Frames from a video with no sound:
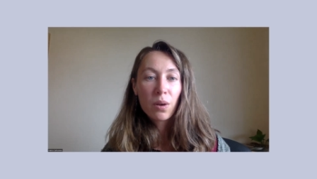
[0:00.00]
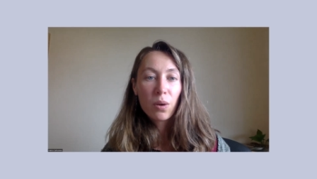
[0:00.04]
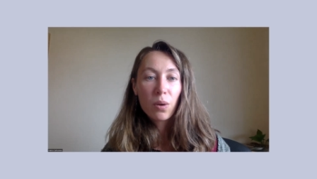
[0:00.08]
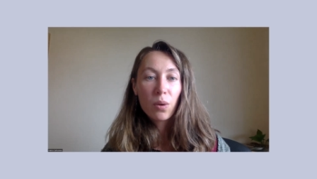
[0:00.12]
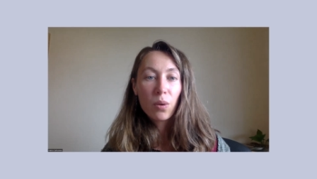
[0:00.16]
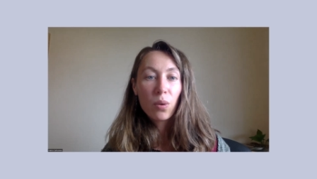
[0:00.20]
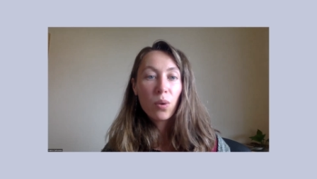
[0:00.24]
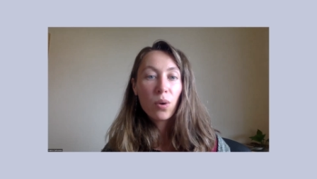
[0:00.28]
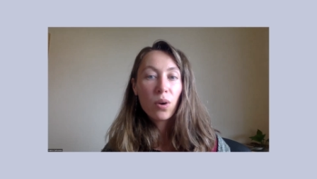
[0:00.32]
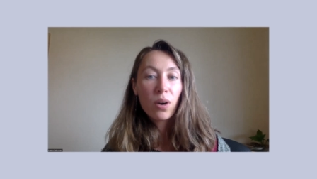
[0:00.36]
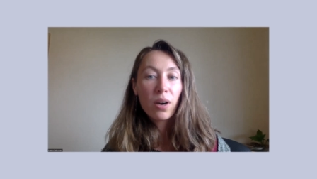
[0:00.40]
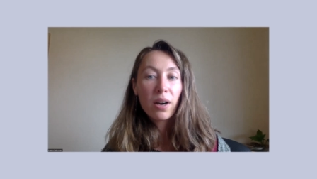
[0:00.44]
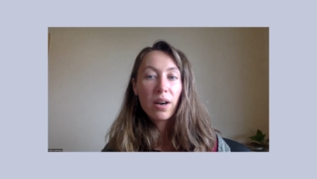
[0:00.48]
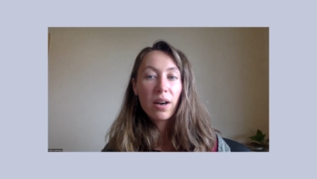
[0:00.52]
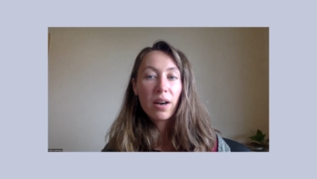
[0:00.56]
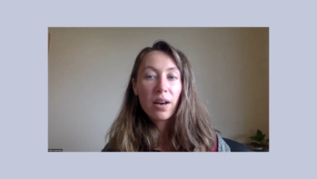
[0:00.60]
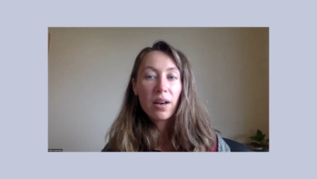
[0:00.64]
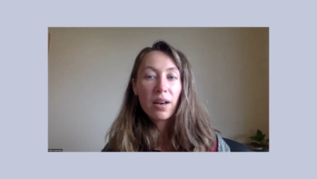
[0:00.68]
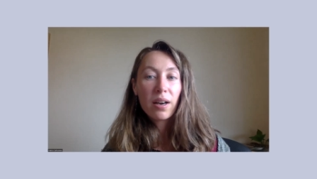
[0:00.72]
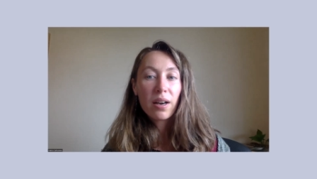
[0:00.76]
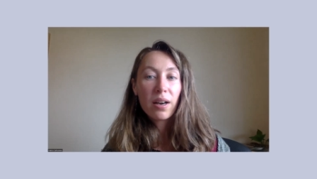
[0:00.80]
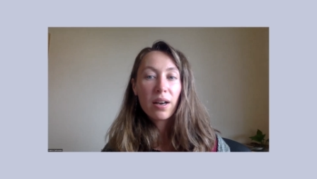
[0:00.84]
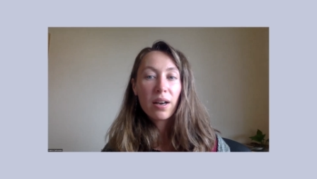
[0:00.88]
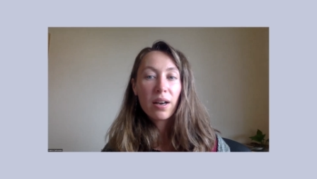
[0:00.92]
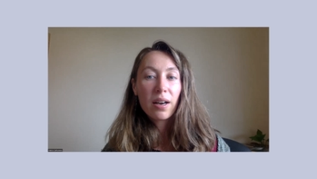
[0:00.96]
Or
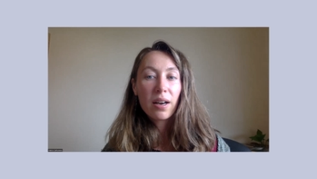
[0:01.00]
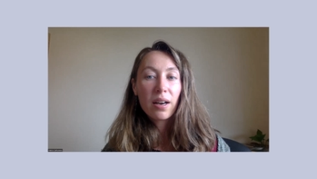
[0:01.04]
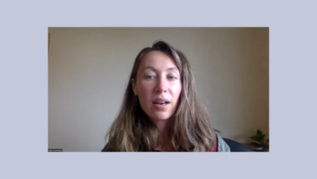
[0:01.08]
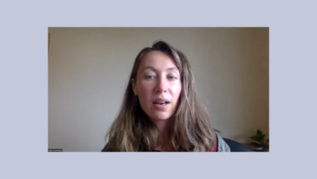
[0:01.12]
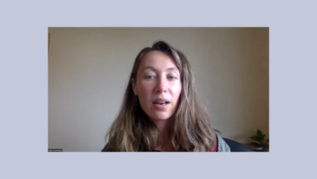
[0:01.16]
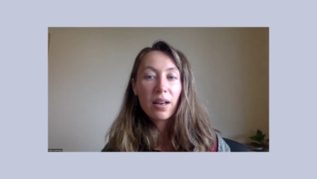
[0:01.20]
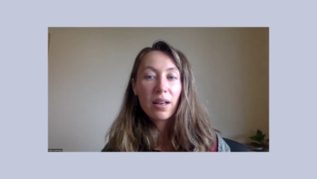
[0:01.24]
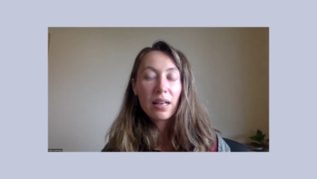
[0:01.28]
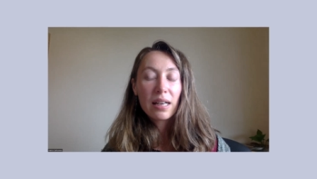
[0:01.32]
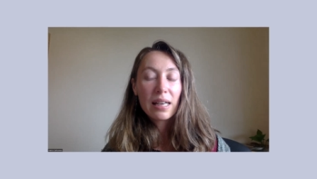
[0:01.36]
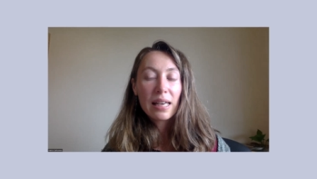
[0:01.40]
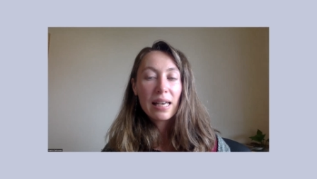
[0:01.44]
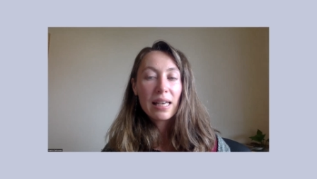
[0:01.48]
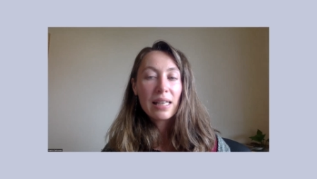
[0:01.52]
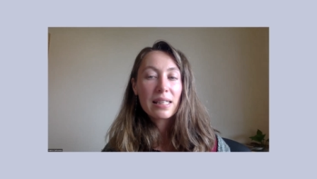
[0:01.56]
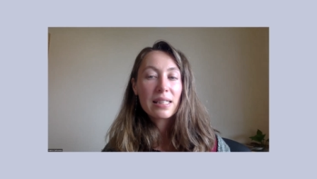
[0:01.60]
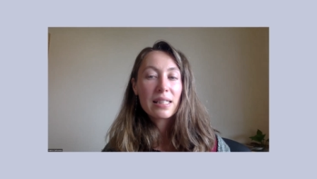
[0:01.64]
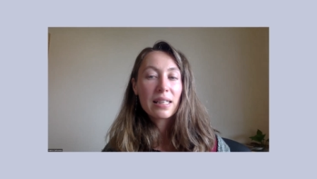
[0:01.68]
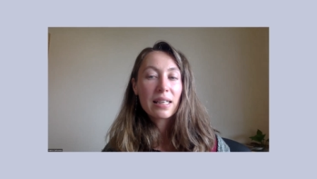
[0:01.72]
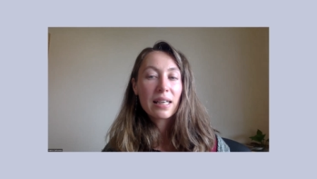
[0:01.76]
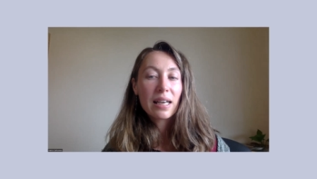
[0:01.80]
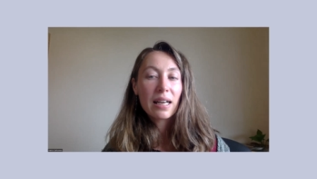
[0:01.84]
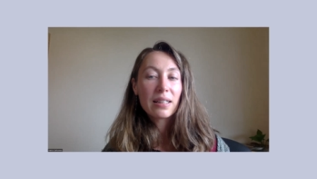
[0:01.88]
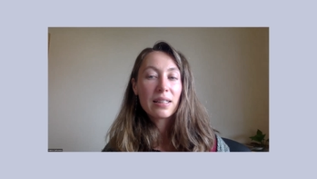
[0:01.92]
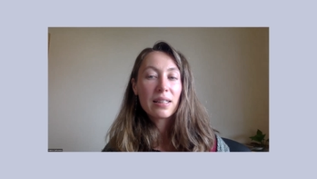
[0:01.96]

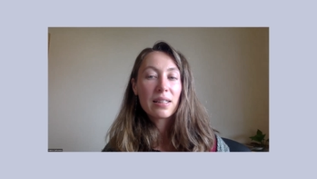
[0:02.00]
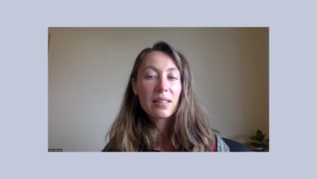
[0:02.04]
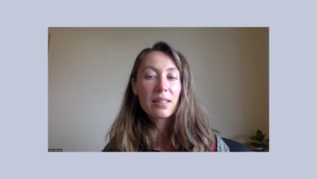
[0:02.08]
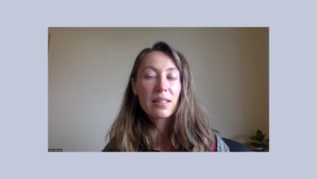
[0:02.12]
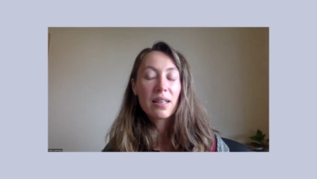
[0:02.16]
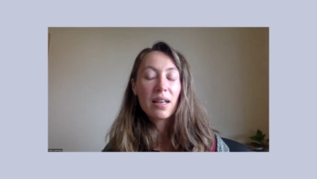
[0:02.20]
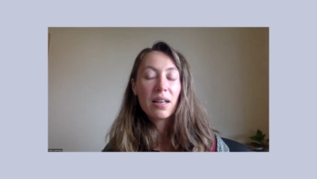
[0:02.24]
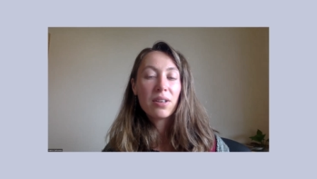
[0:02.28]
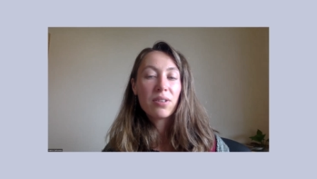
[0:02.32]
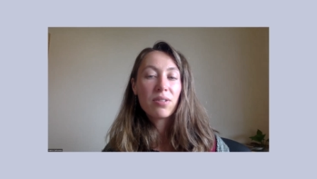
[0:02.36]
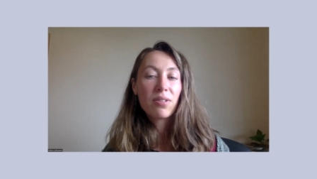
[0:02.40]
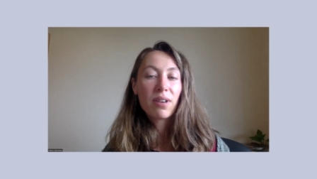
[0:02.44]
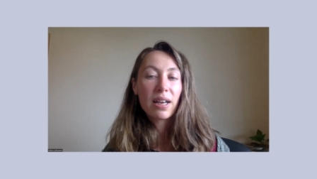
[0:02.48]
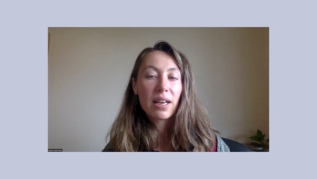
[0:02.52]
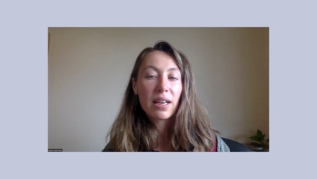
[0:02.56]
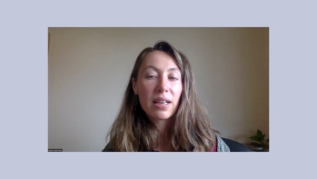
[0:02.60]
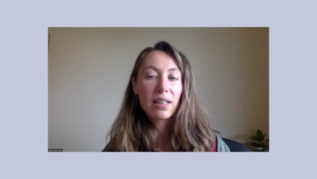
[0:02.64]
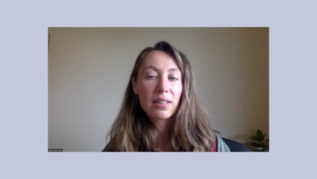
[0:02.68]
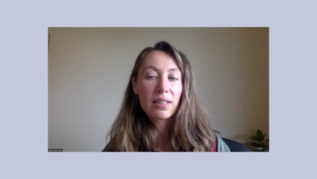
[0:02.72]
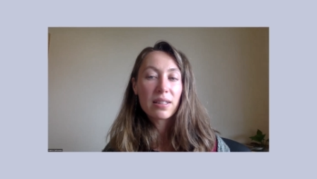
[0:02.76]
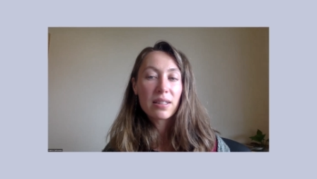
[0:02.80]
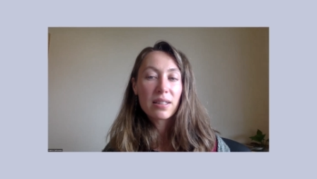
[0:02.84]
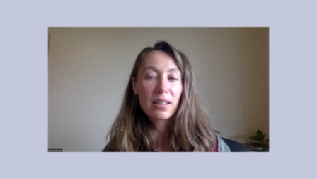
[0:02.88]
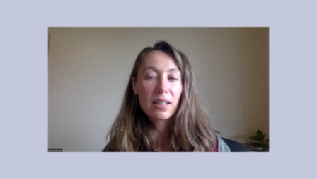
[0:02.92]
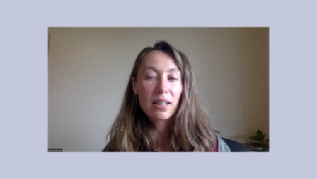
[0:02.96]
gazing at the sun
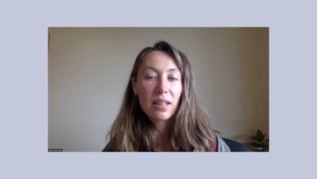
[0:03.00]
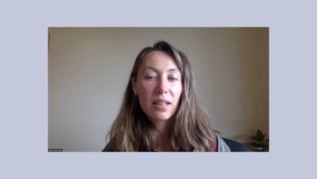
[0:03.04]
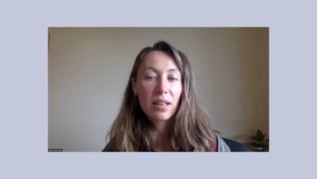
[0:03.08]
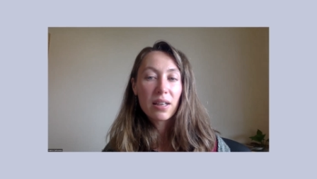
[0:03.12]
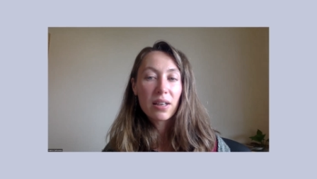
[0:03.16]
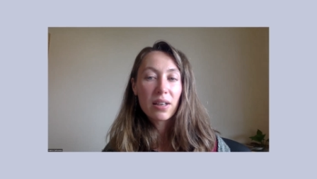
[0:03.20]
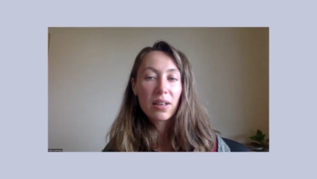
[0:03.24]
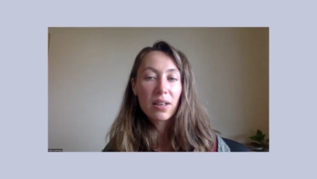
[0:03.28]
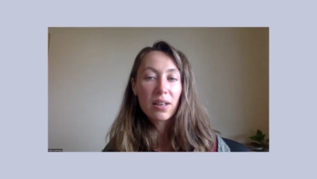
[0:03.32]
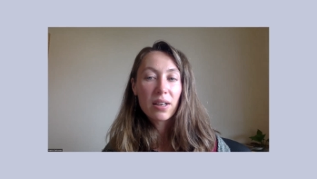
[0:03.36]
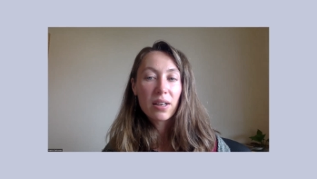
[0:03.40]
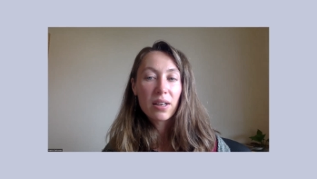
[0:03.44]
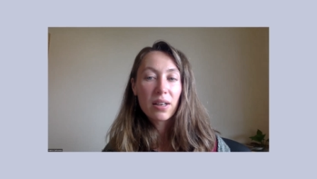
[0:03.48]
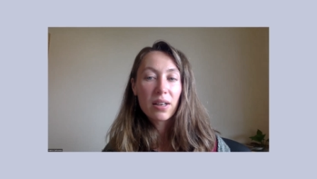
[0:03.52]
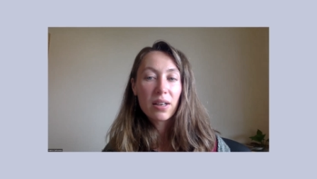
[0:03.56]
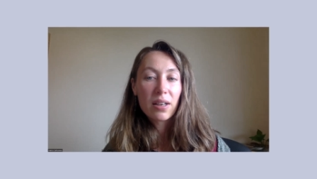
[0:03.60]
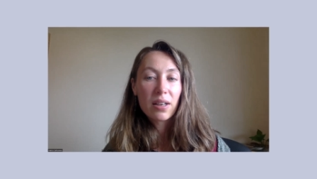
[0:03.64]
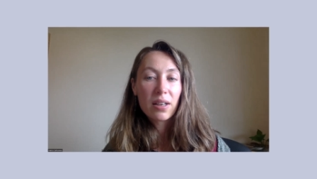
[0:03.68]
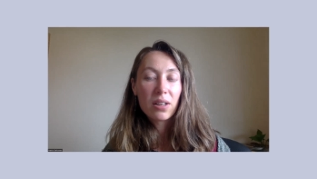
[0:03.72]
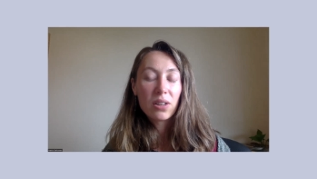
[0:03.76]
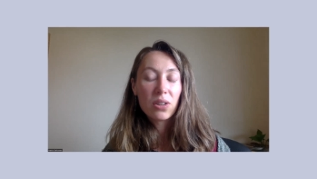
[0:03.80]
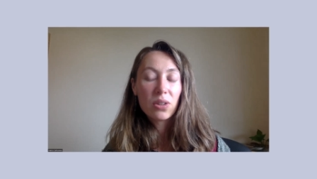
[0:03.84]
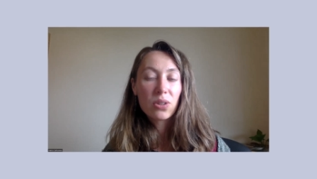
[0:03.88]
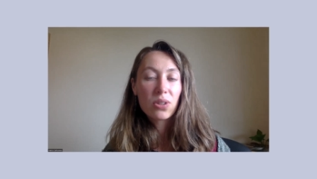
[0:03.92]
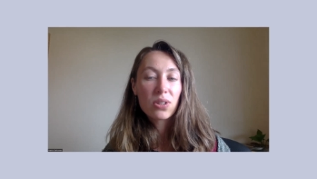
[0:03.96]
rays,
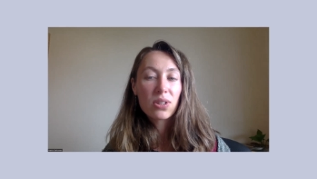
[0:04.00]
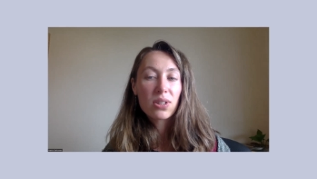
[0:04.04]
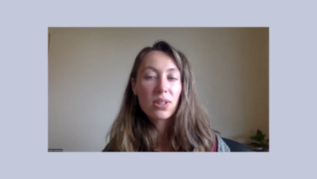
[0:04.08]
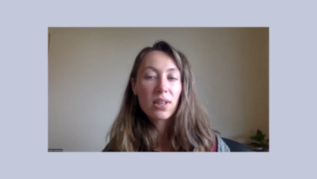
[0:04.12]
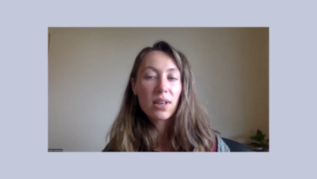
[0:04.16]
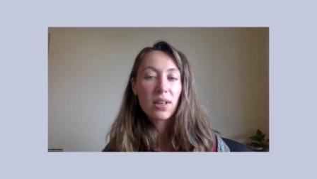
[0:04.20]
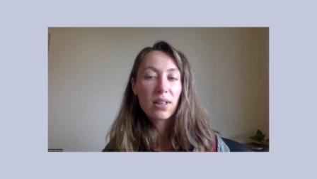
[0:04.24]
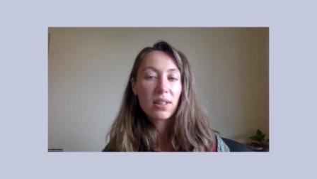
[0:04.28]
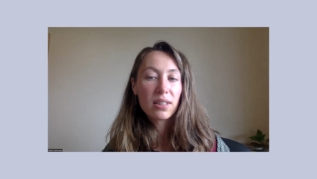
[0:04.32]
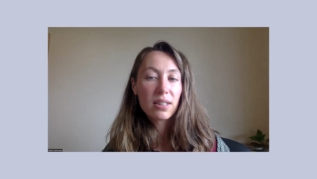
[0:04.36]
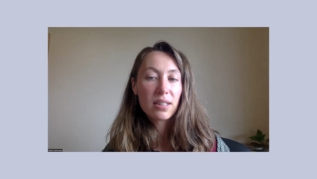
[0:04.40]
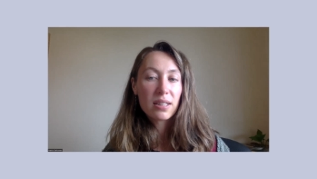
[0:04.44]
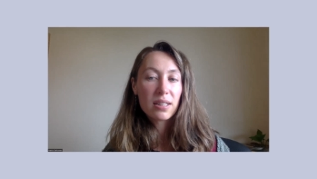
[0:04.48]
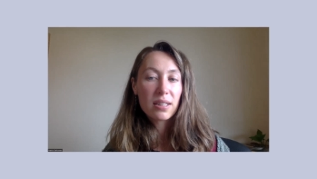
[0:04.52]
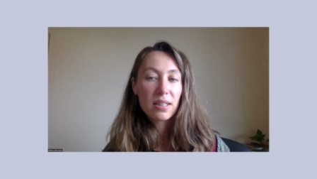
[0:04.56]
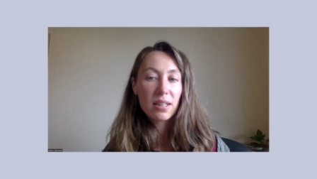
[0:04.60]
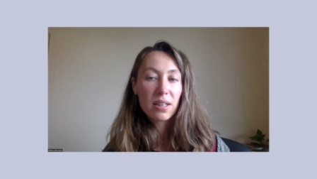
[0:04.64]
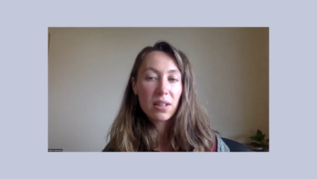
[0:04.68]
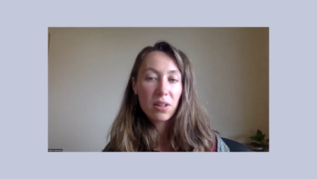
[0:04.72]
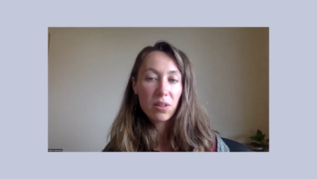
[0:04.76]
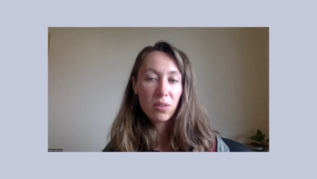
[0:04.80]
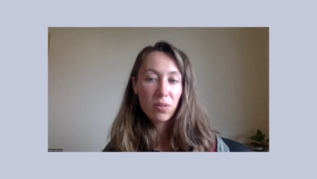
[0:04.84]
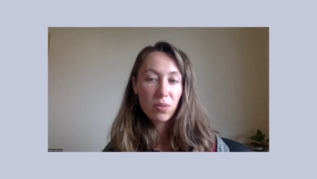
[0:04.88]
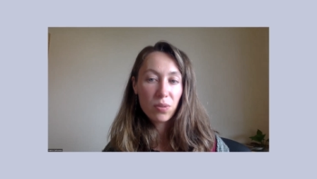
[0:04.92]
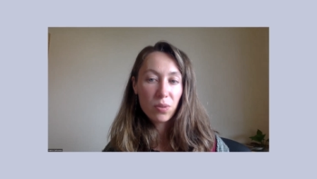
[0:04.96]
you start to
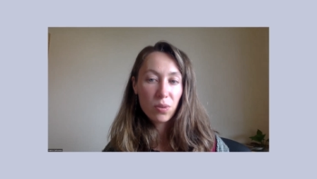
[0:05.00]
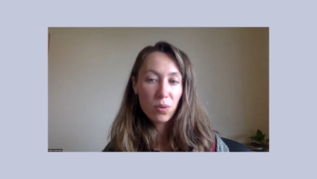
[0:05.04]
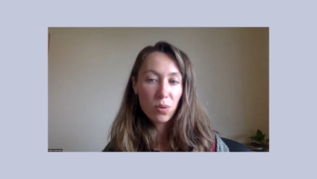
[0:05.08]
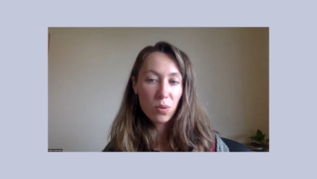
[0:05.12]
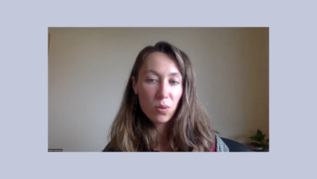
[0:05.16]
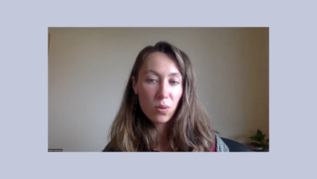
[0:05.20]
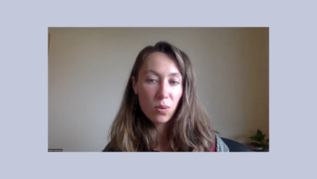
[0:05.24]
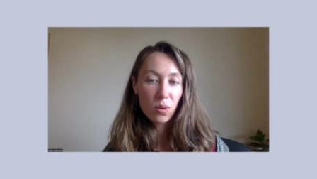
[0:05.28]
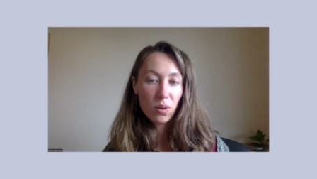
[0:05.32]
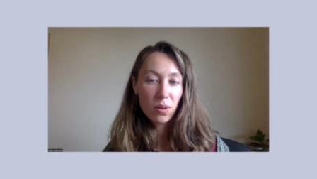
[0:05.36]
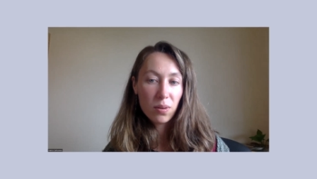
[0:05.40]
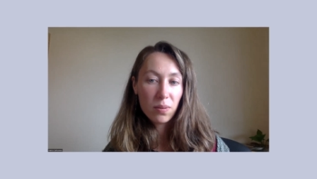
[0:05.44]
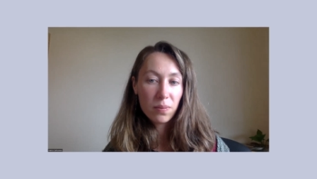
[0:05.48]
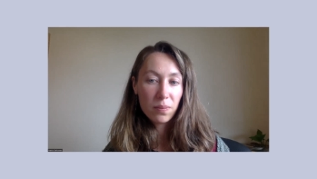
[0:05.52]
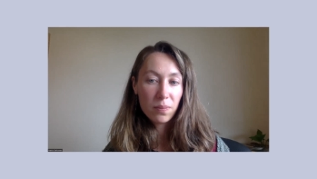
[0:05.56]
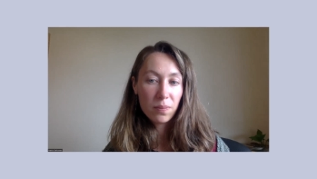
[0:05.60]
see the fool.